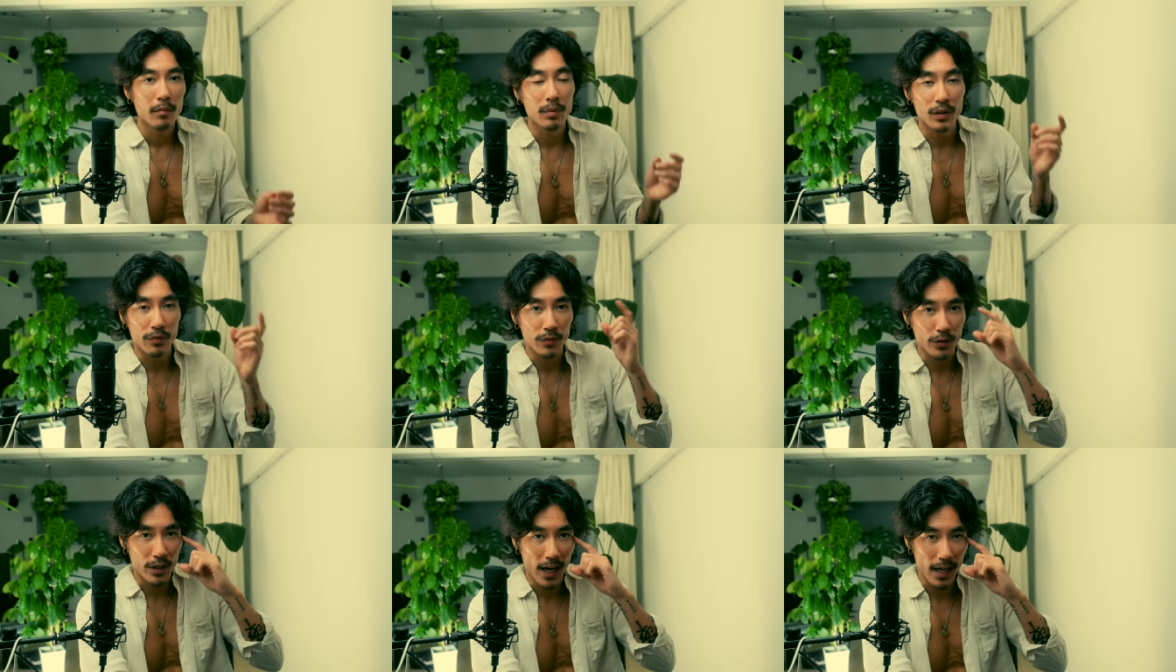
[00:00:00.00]
But if
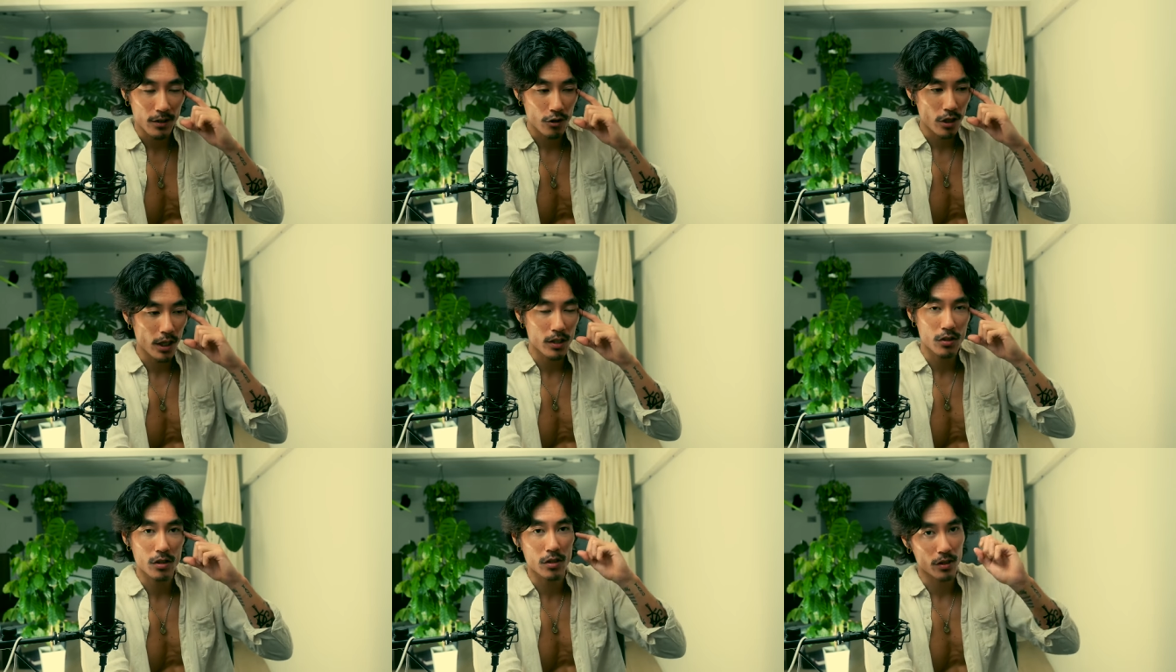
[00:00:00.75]
you can
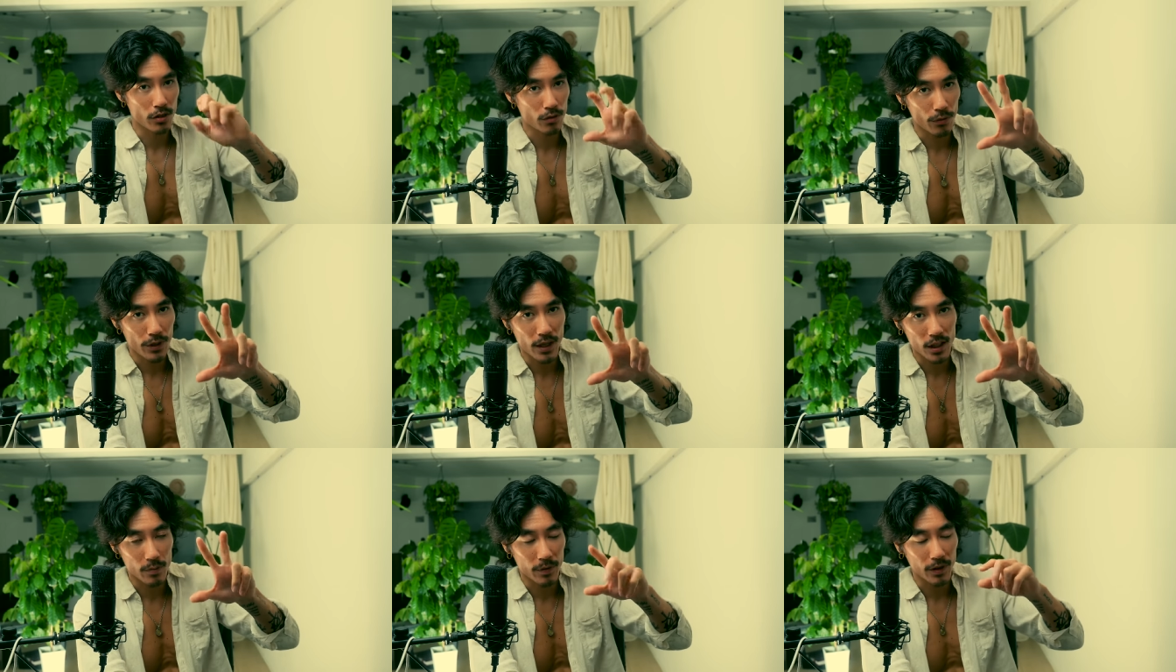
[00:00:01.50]
change these three
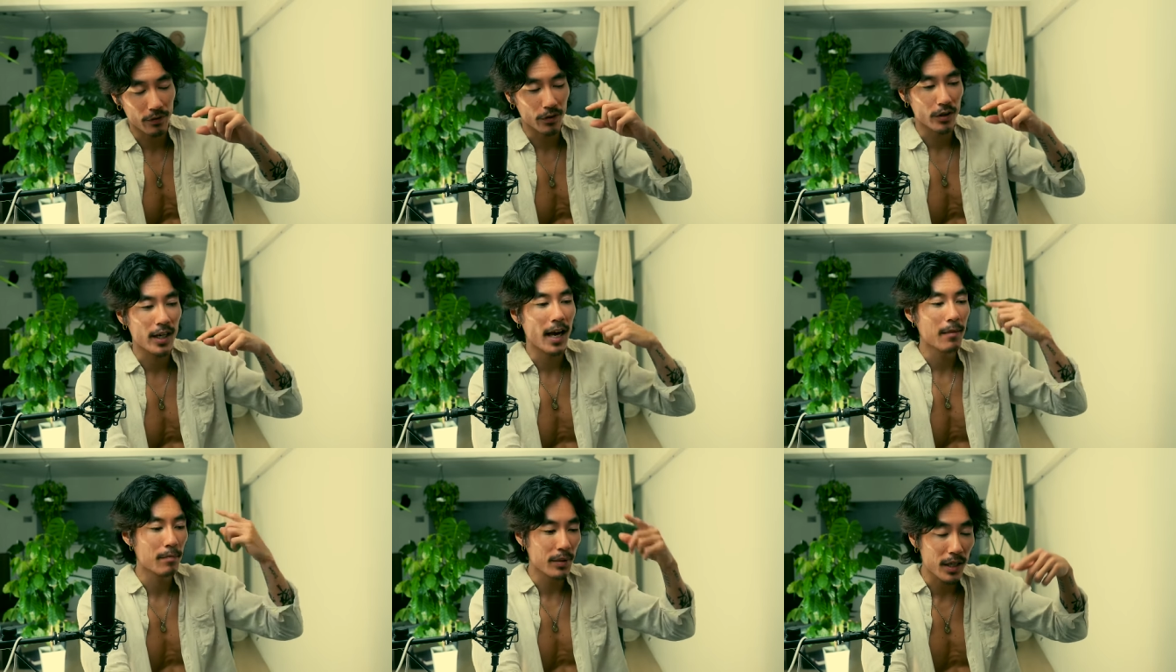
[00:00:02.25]
aspects, if you
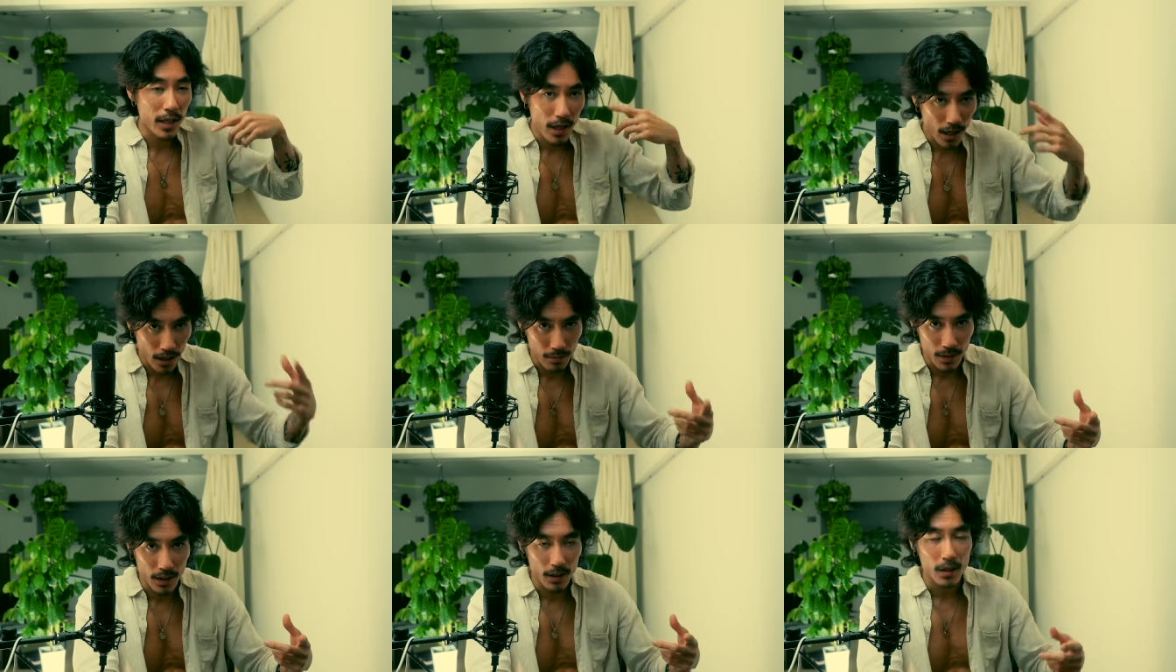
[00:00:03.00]
can
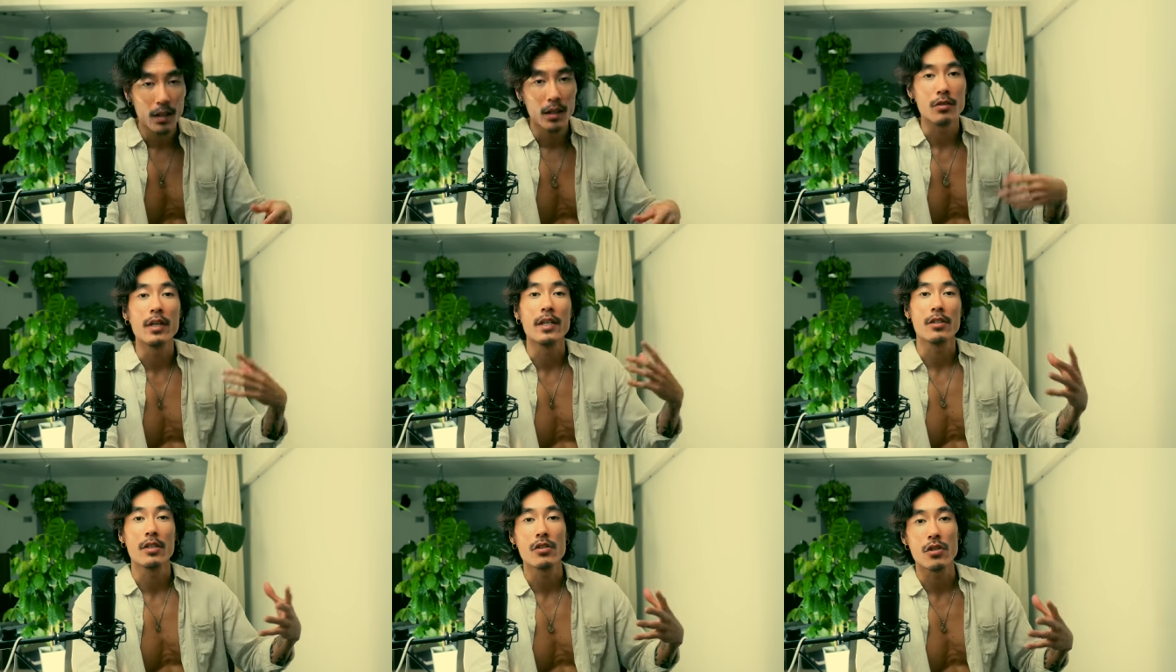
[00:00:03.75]
become, so
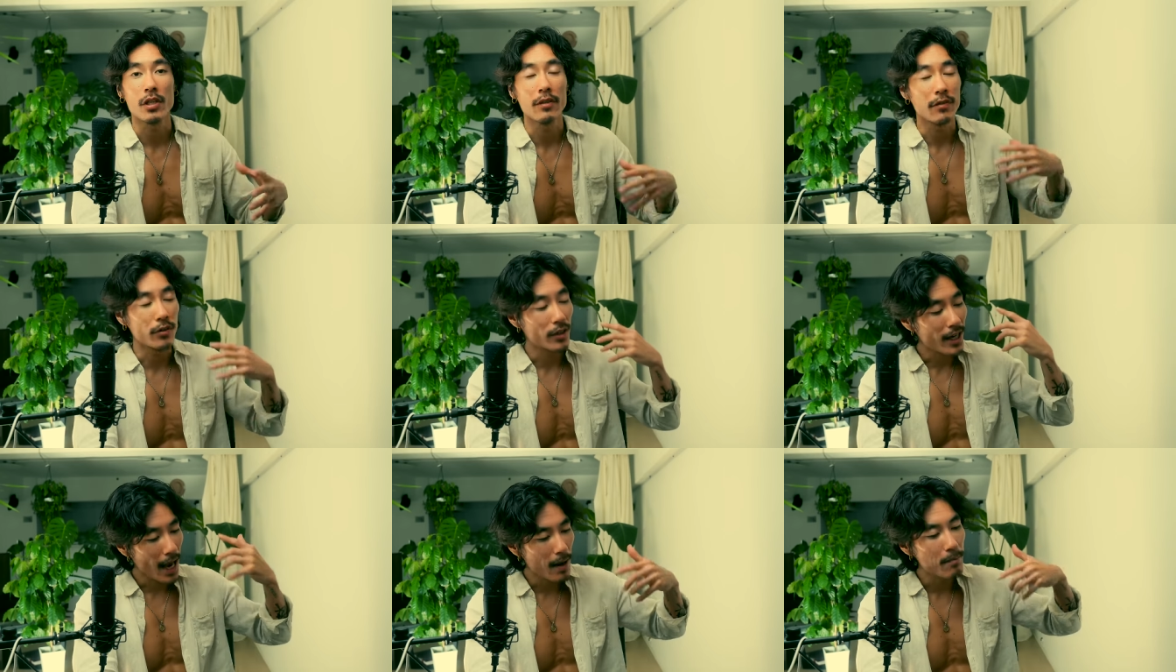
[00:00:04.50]
essentially, if you
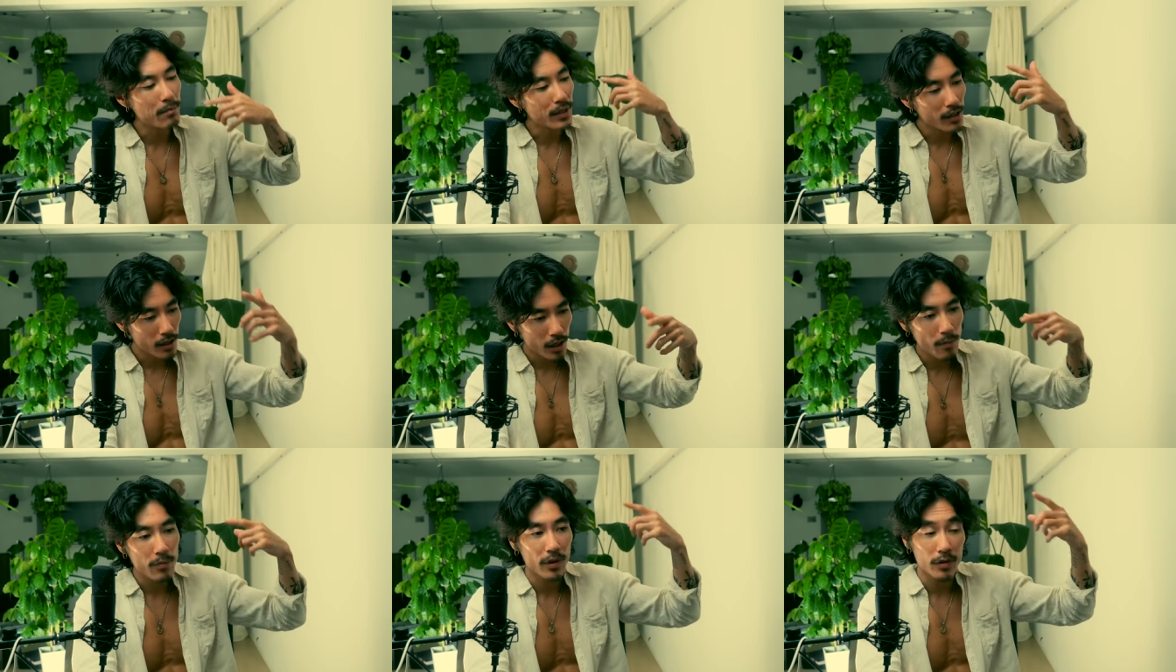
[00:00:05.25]
can
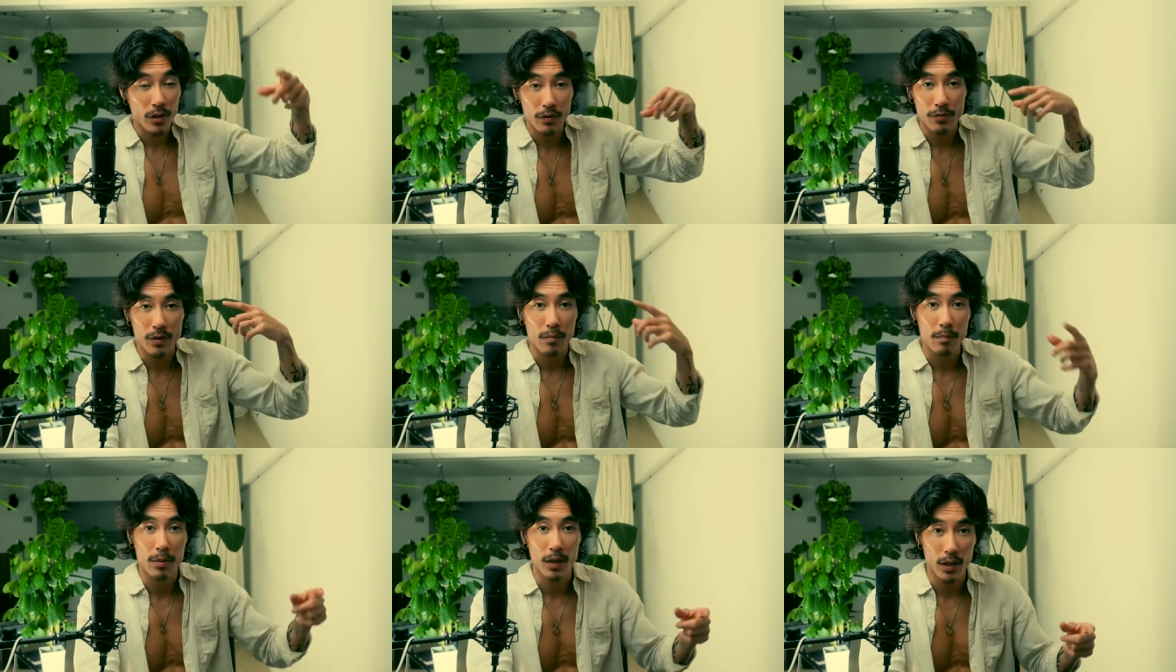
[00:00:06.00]
become the
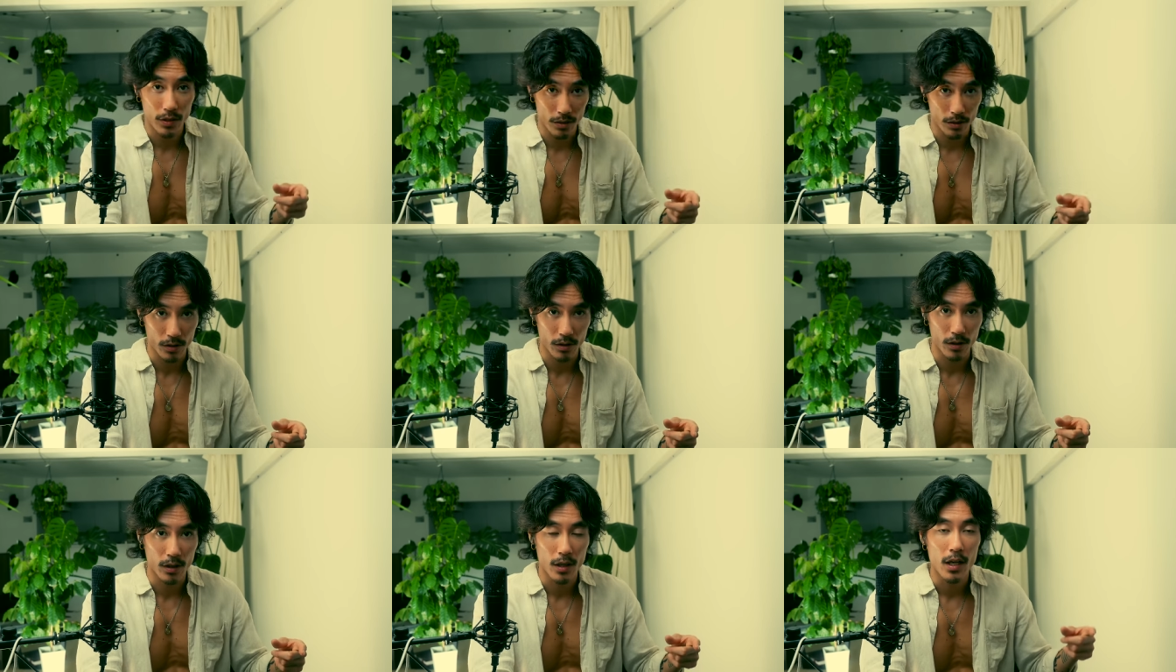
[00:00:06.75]
different
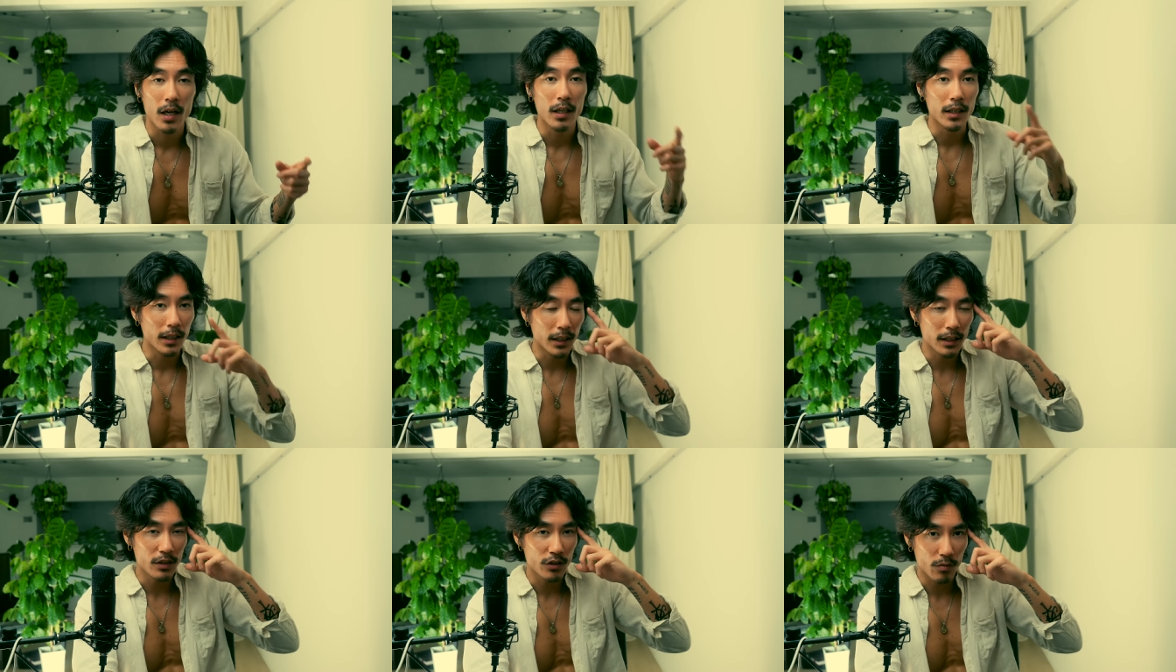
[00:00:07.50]
person
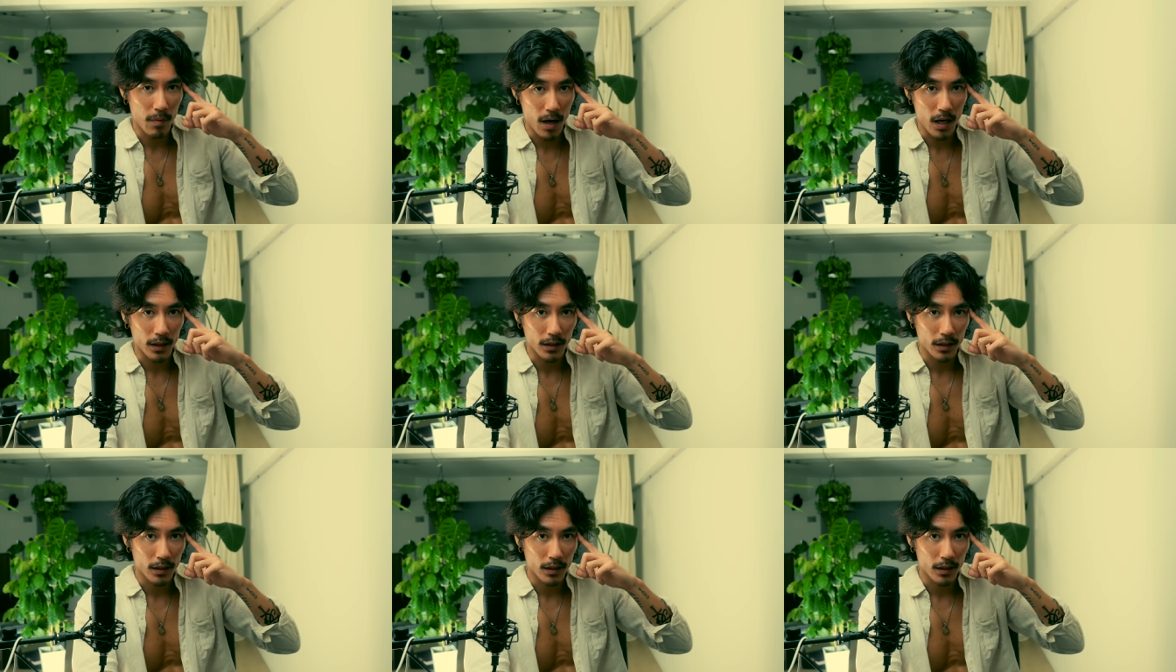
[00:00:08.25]
in your mind,